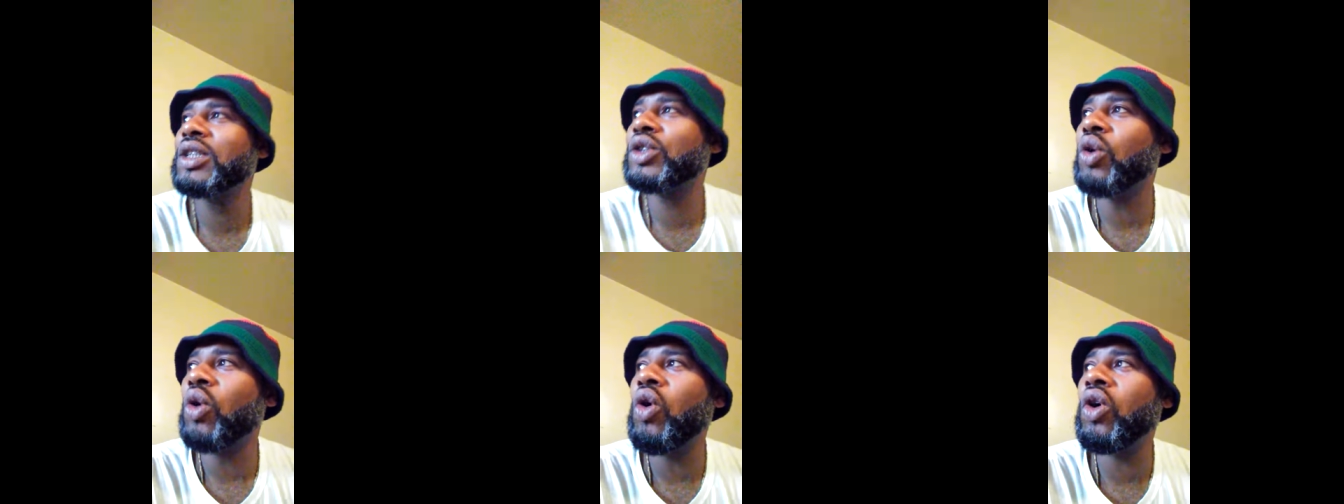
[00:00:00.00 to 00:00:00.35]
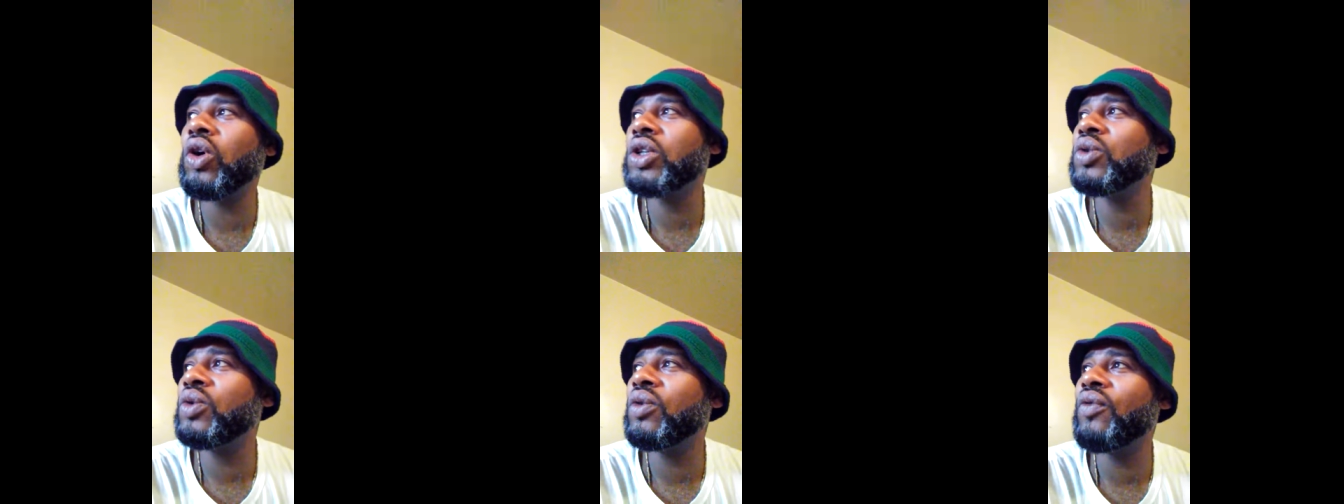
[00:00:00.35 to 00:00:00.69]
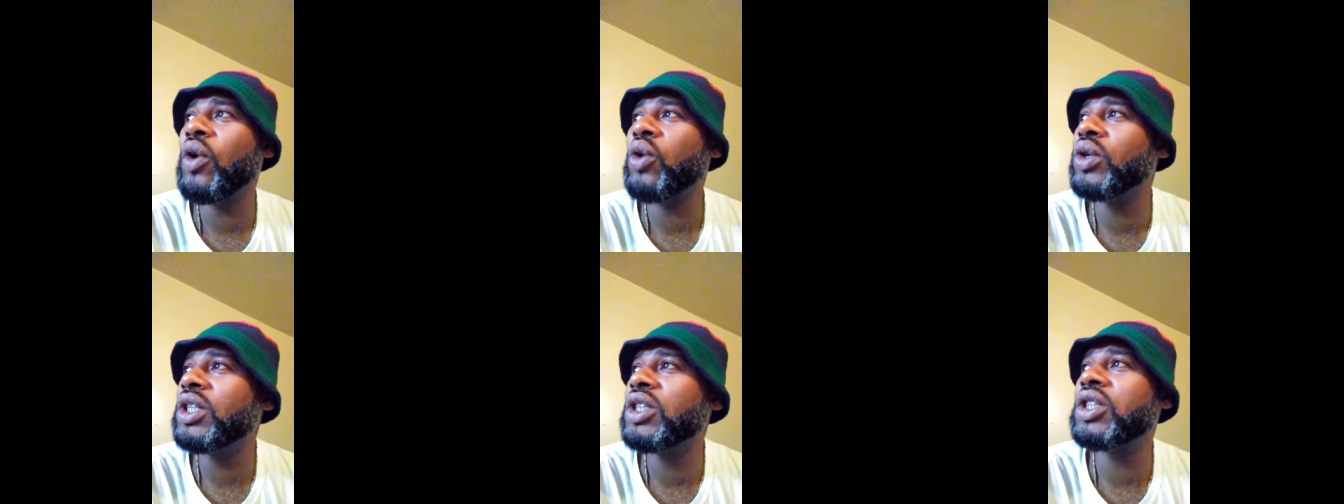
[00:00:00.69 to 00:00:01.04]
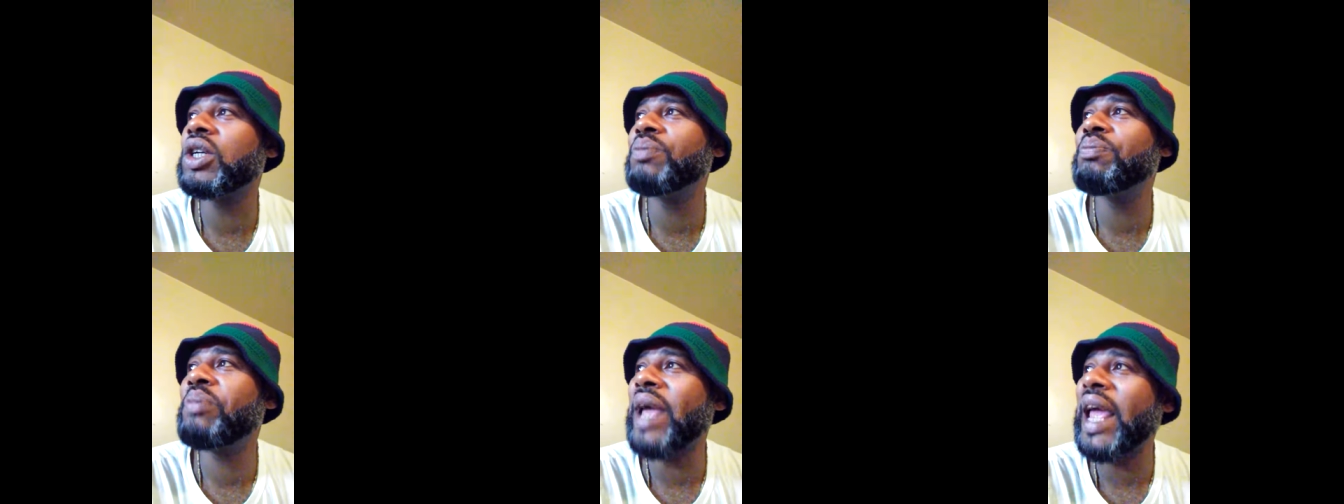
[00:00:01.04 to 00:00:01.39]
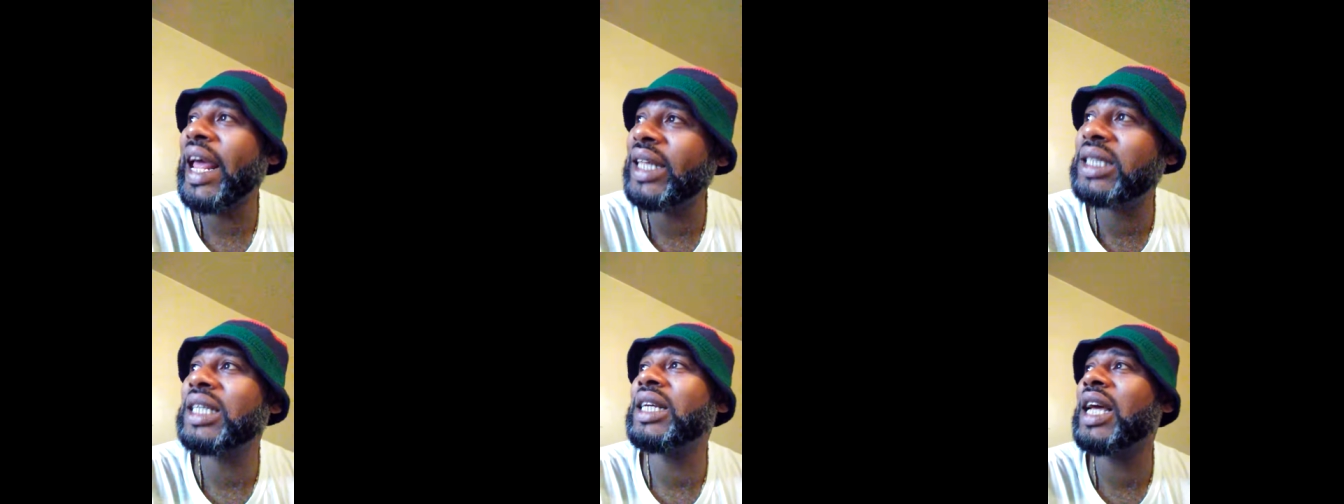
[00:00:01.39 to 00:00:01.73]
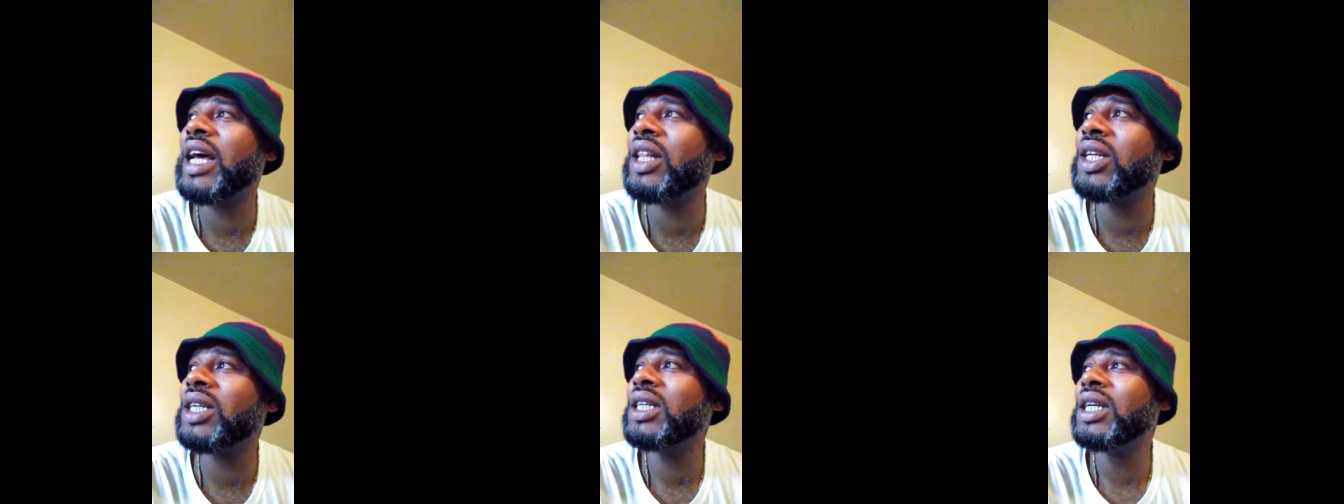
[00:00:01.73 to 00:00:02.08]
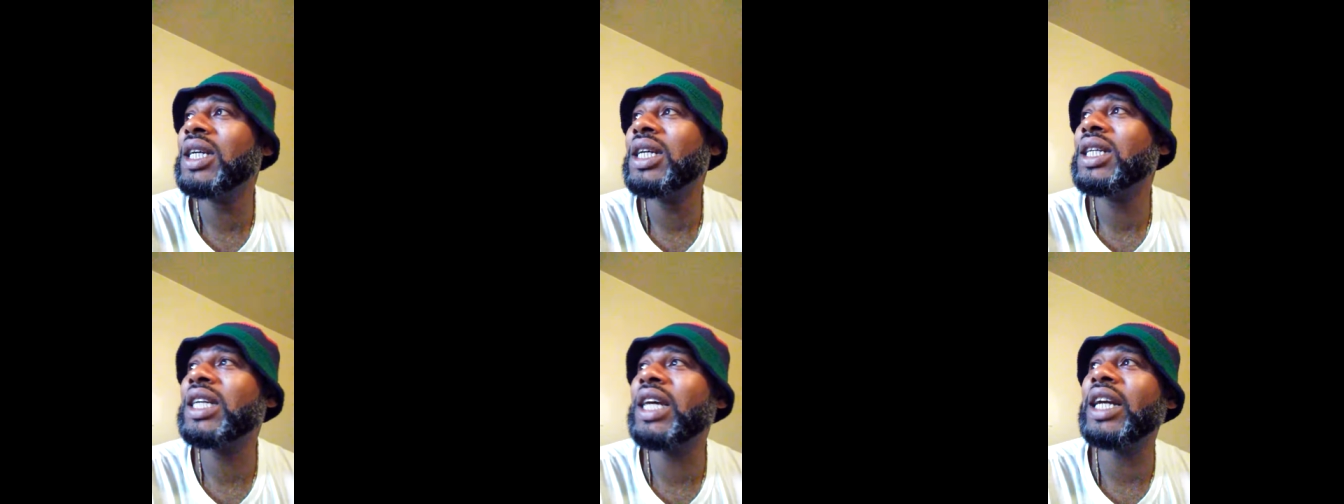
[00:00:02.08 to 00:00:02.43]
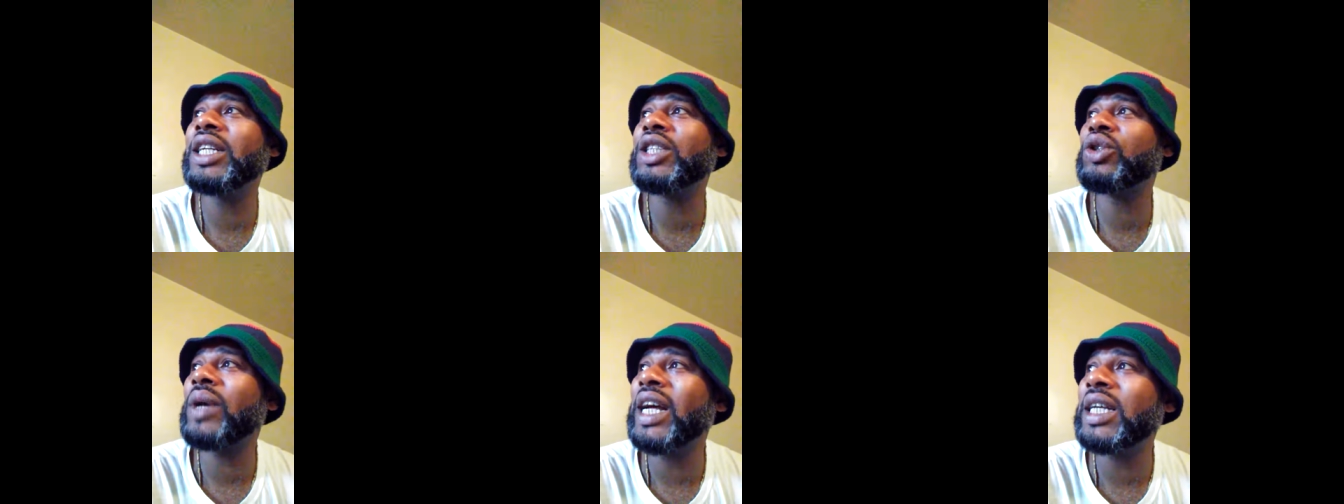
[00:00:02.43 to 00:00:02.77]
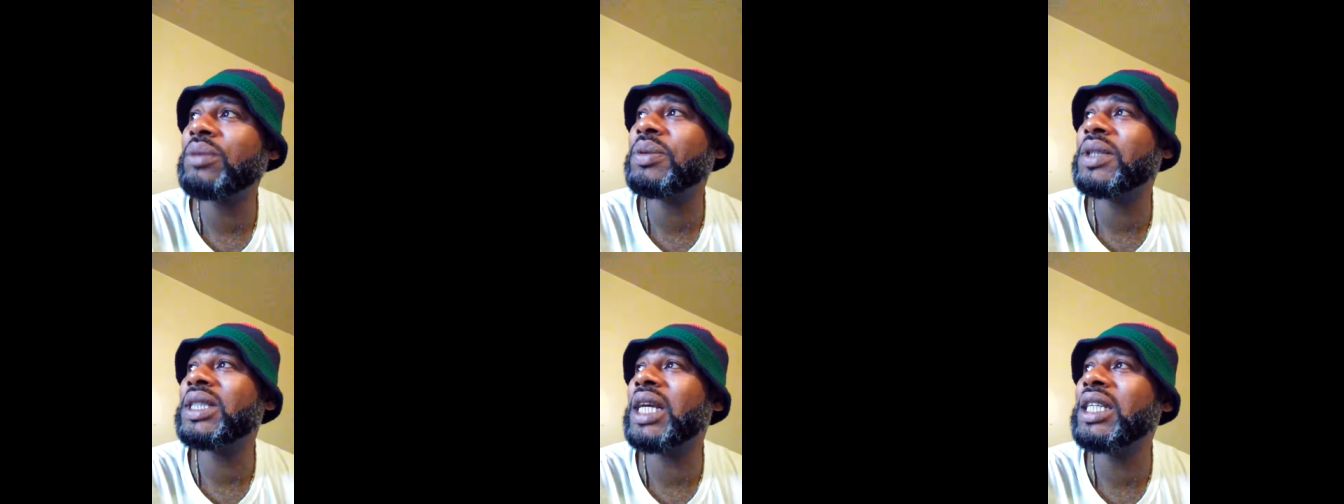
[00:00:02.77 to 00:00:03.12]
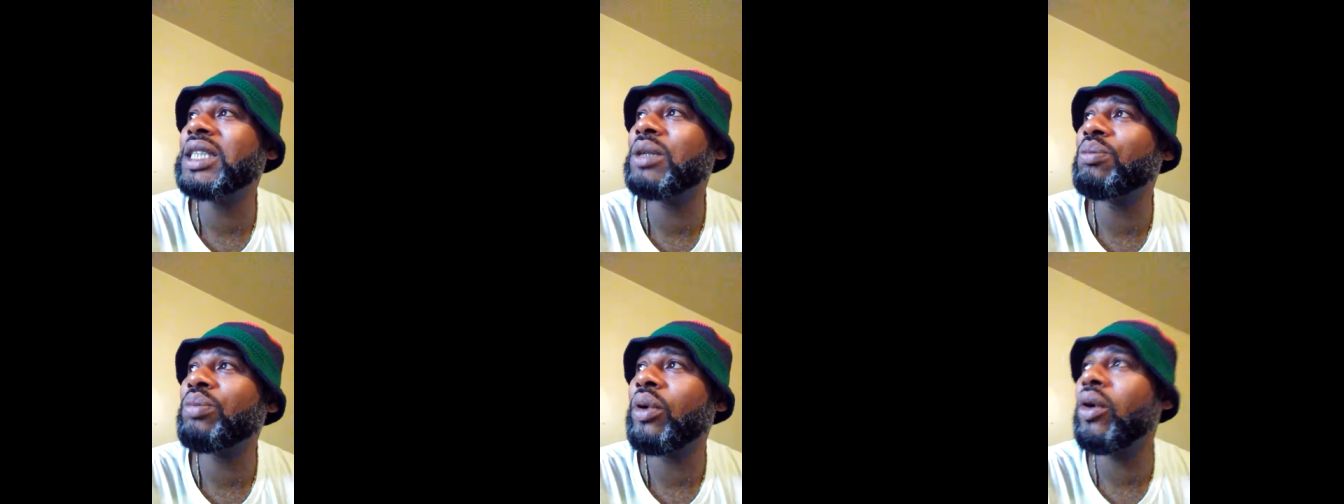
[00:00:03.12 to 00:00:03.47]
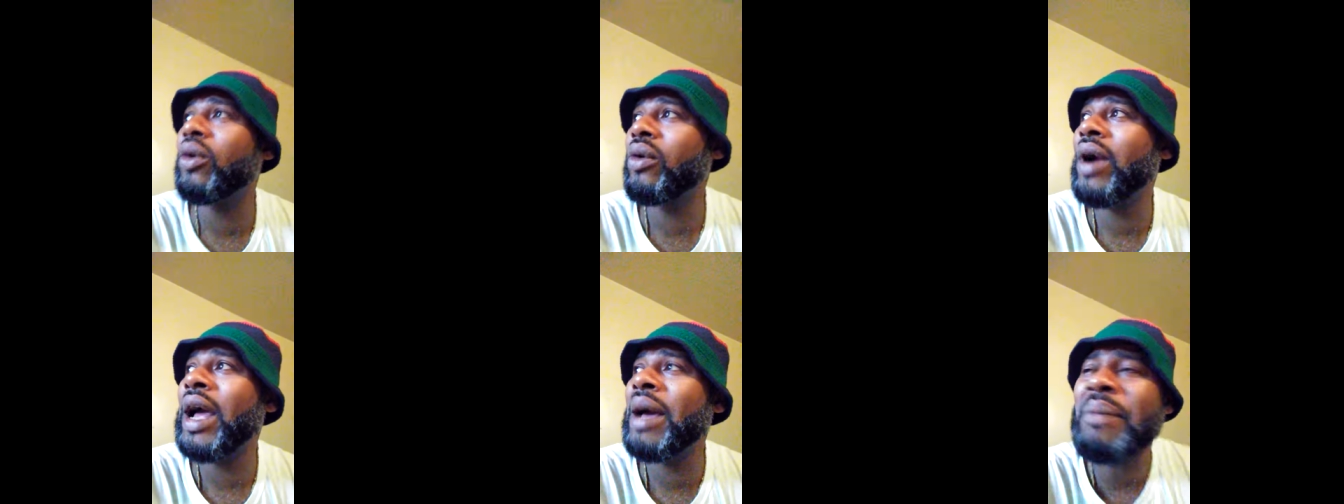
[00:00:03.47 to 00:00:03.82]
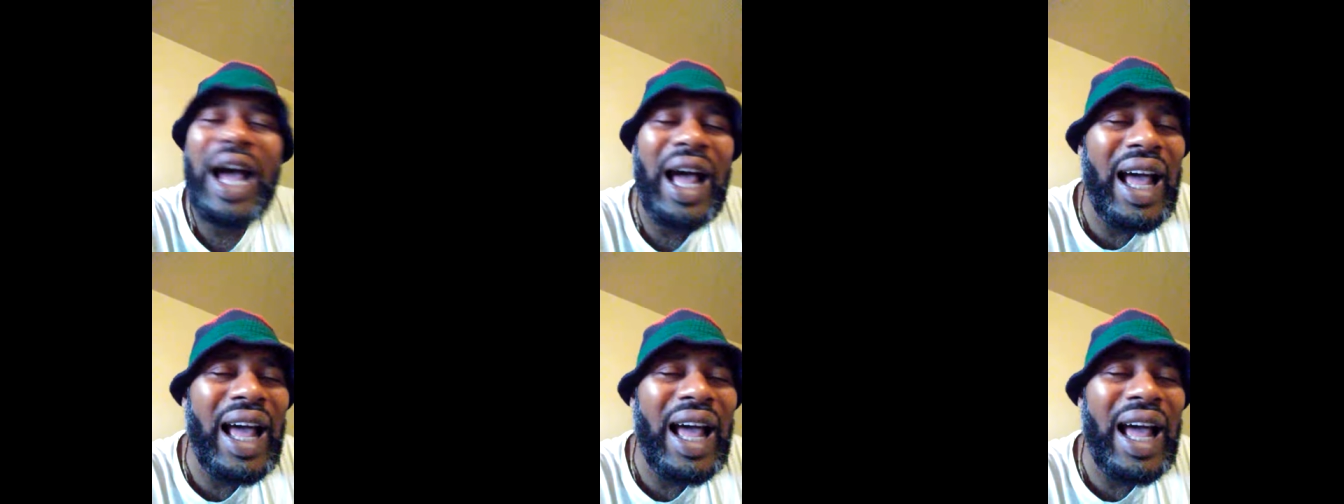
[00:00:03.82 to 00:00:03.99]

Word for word: So all you devotees should band together, get a transportation program.